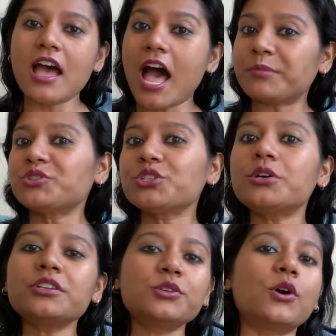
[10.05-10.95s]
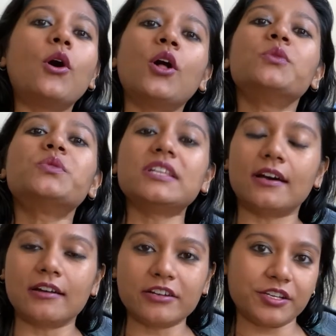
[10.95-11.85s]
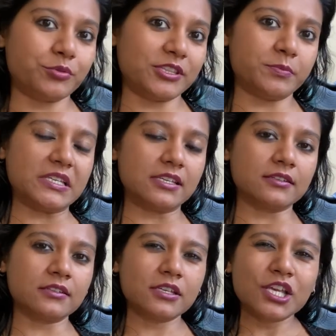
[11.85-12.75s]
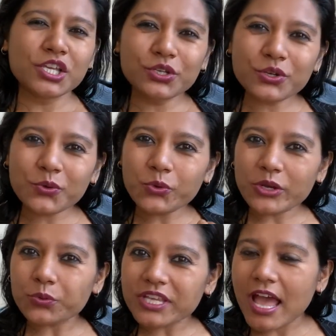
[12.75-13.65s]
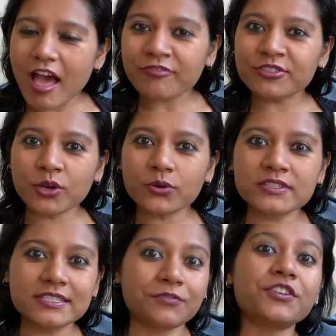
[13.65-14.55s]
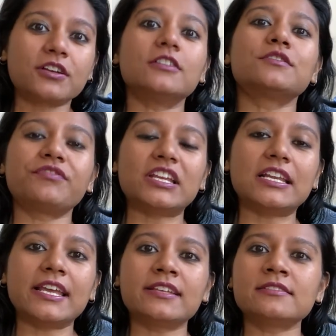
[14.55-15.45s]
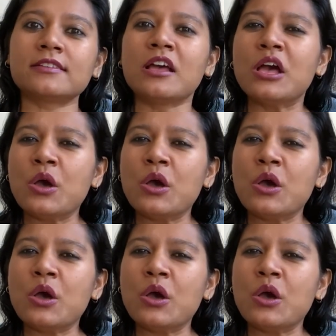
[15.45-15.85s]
I'm sure you all will agree with me. You know, when we have those difficult feelings,